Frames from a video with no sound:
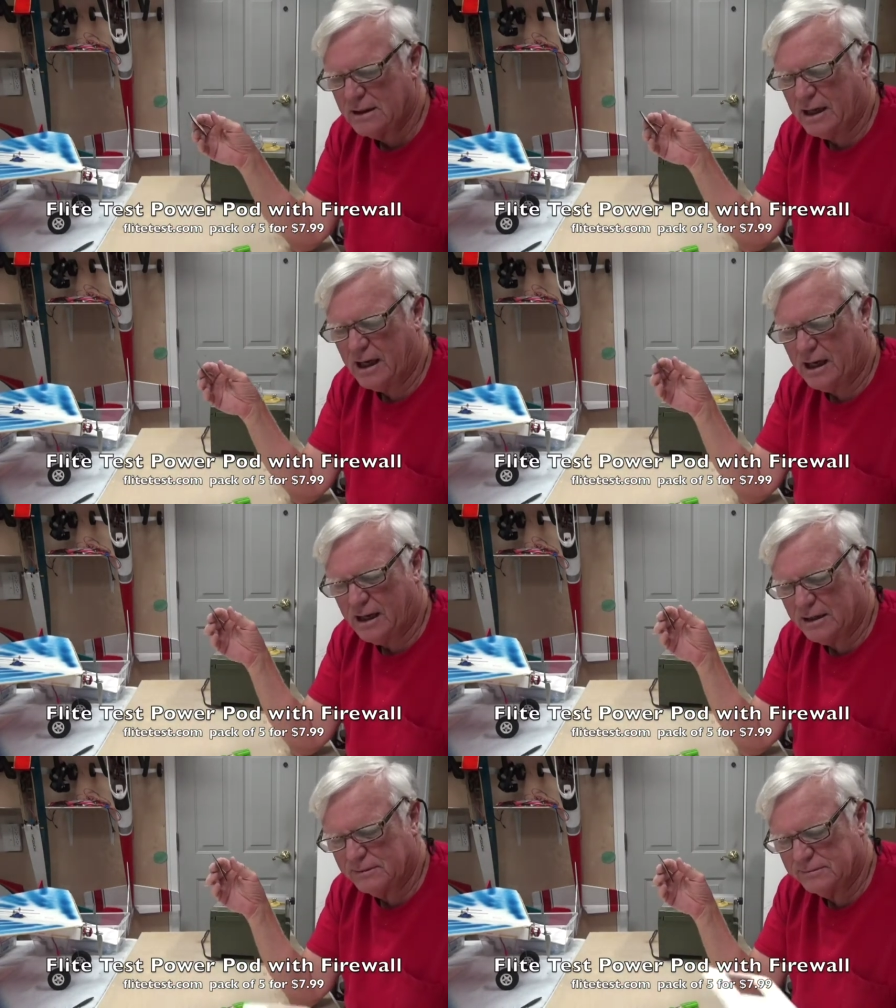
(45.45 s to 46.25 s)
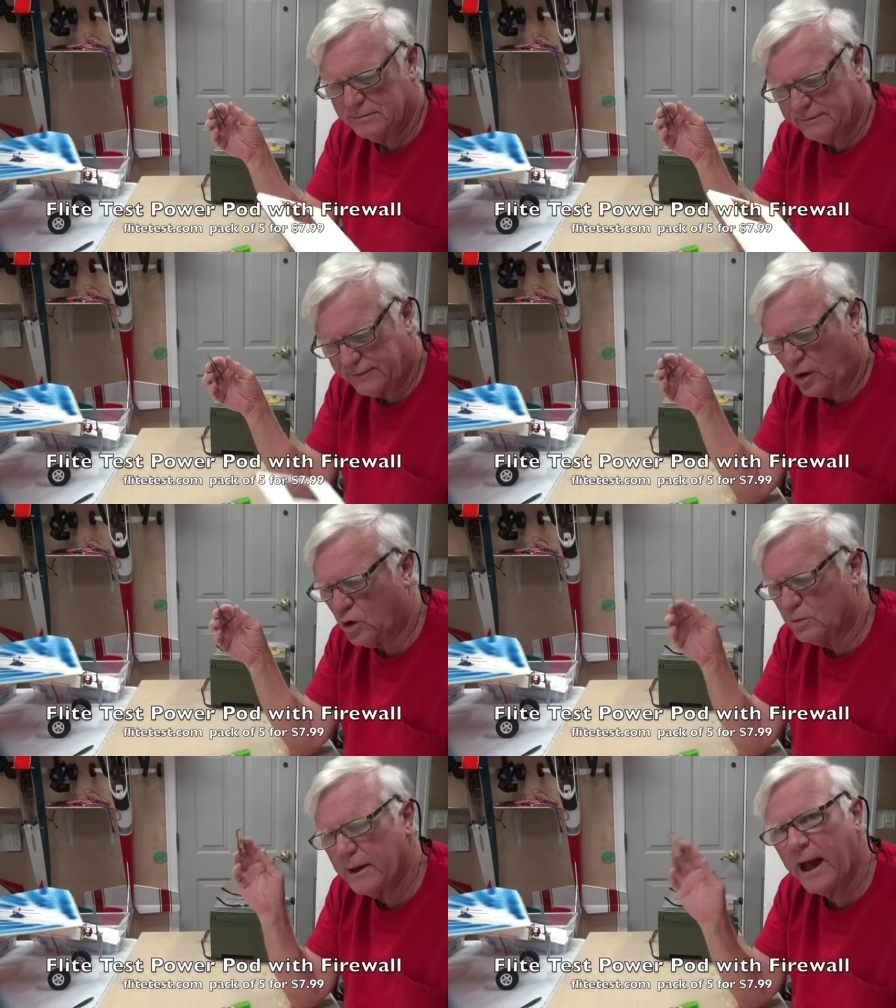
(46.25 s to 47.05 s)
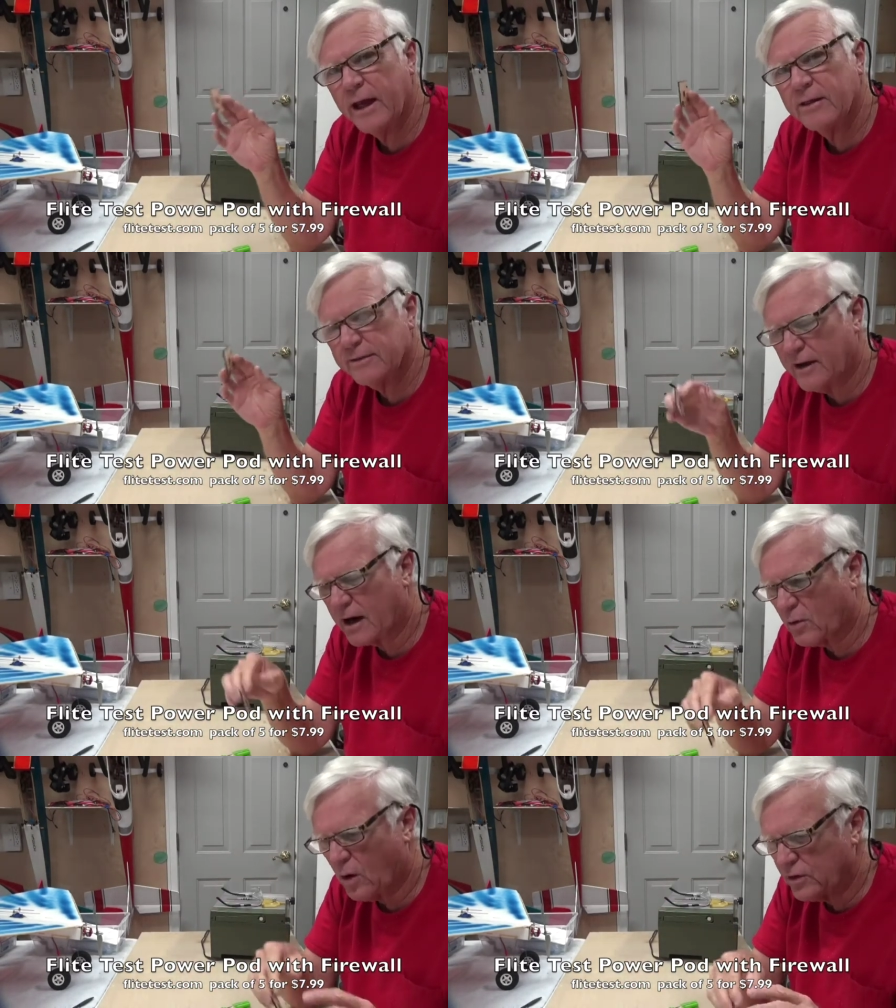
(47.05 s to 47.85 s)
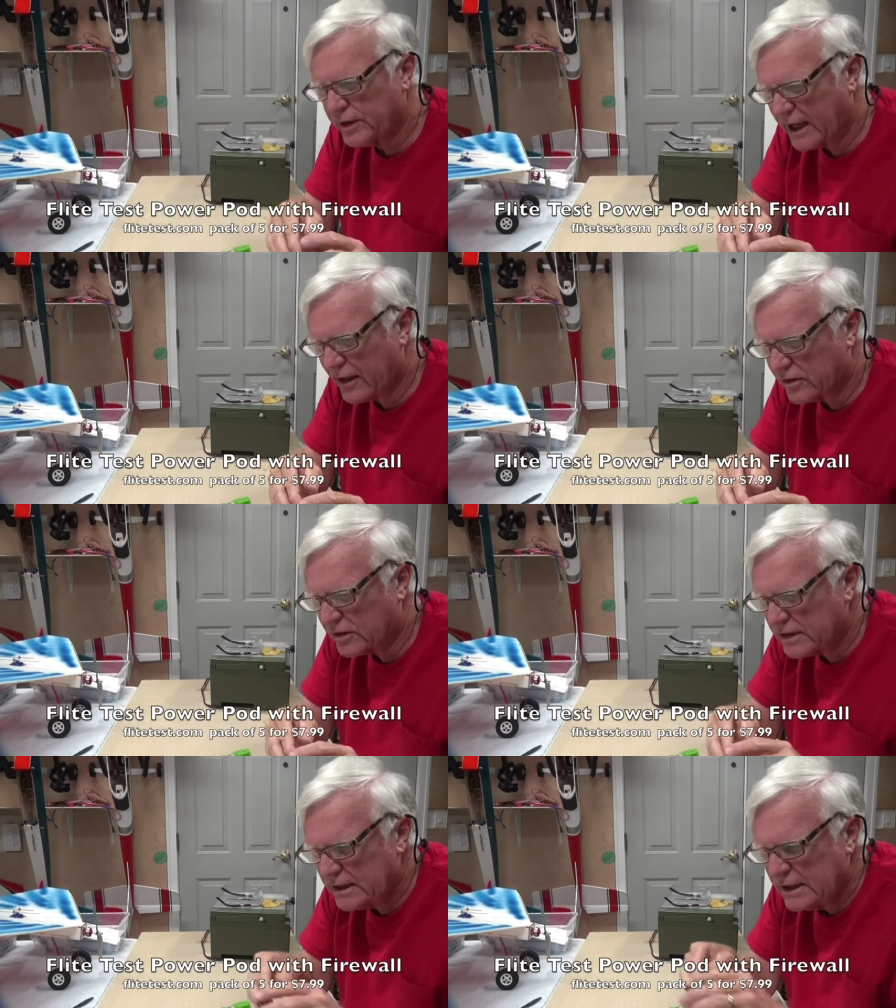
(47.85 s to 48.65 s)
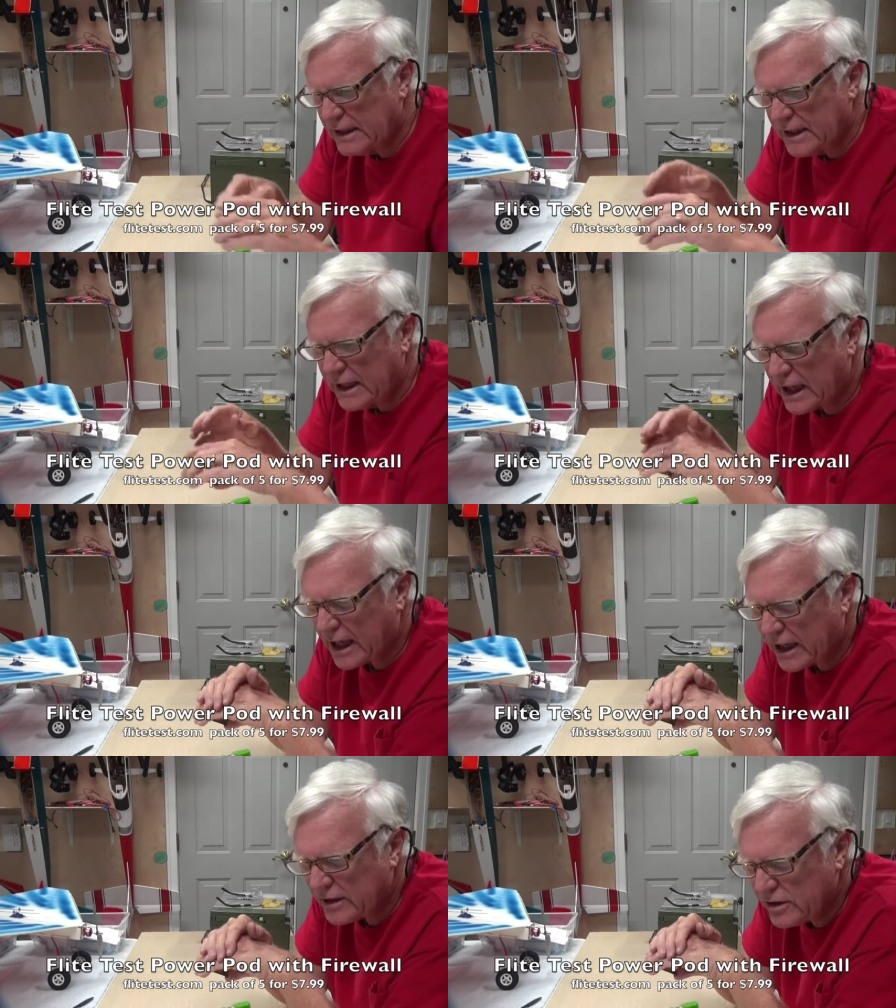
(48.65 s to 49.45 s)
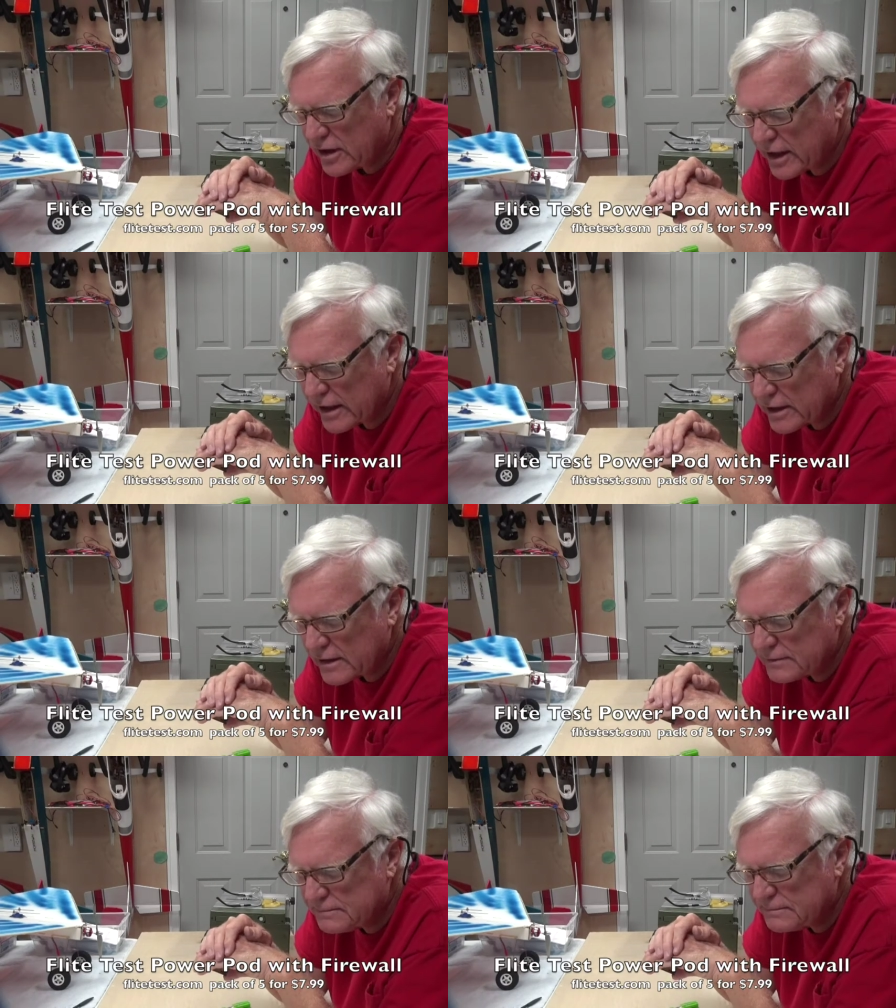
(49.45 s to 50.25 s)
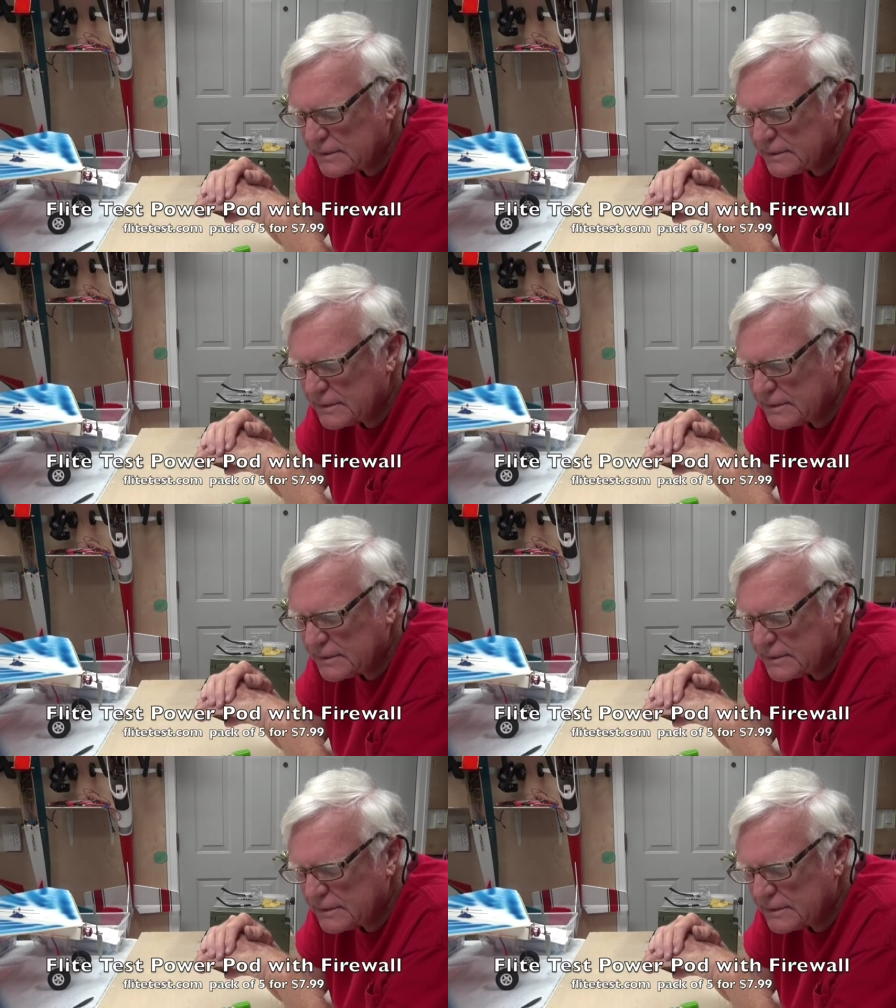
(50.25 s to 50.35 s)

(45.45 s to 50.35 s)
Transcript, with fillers: um, foam and the firewall together and you get a,